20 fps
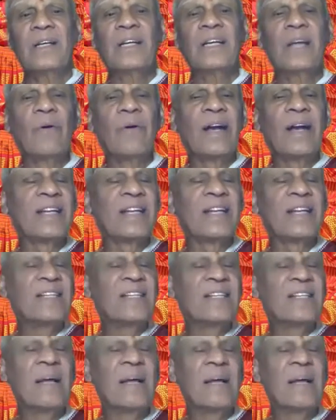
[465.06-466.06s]
Now let us see
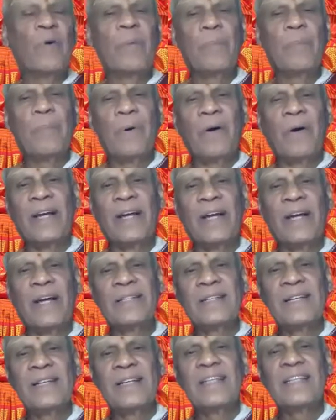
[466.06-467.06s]
some more
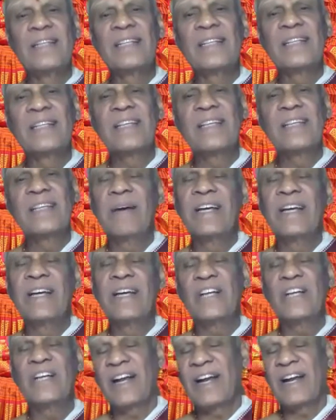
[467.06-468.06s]
points discussed by
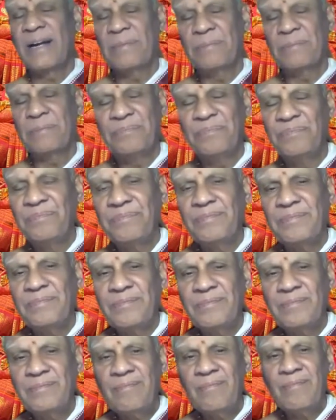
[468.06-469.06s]
Shankara.
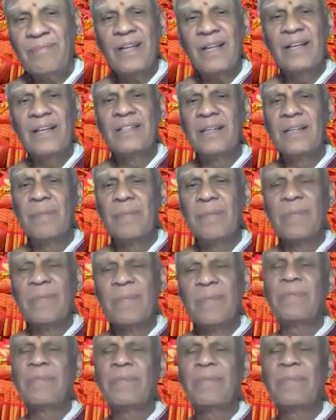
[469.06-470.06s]
Some
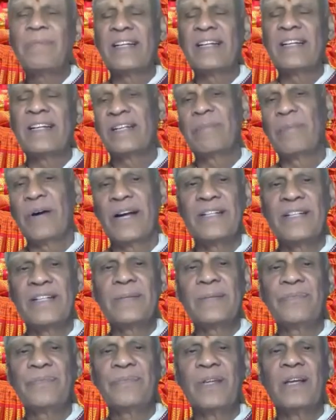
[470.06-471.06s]
other interesting
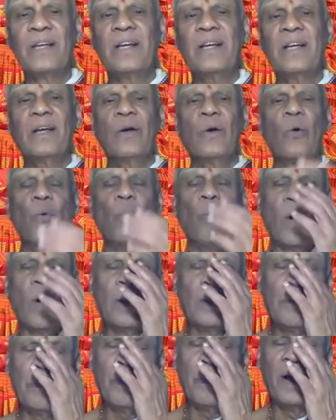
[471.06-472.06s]
points.
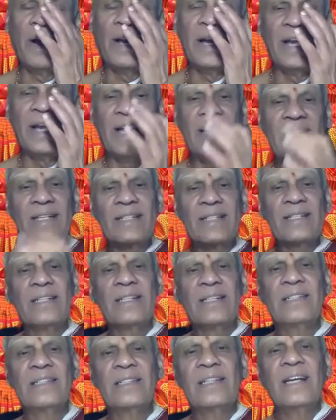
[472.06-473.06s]
One point is,
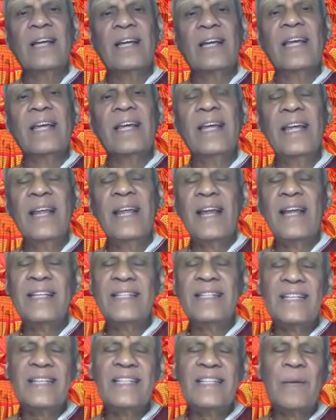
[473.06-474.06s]
he
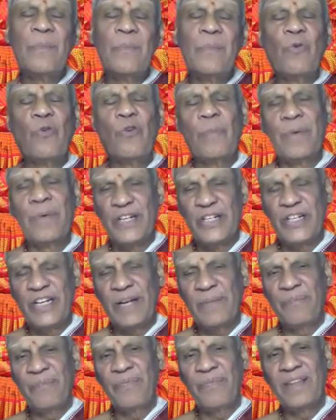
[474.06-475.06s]
raises a
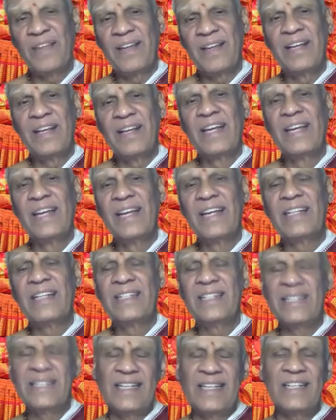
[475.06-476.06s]
Purvapakshi in his
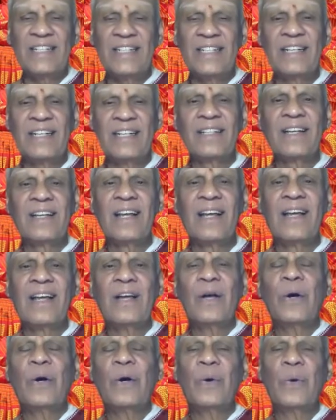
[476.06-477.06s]
discussion,
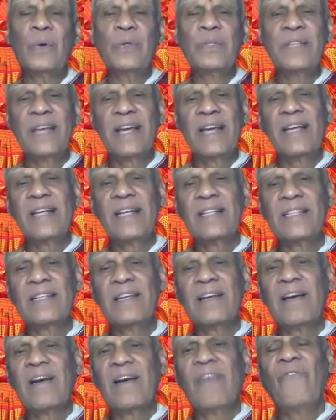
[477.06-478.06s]
who says,
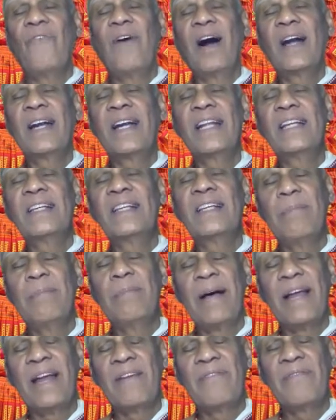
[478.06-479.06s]
what is the
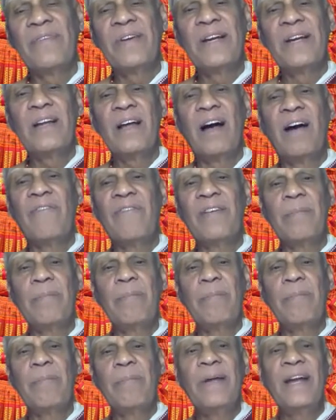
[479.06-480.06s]
benefit of
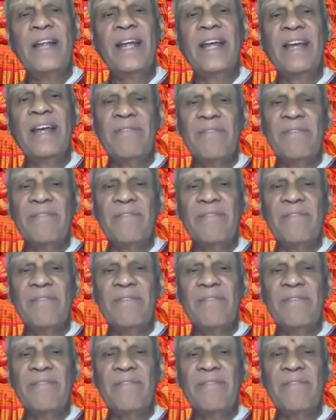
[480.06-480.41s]
repeating a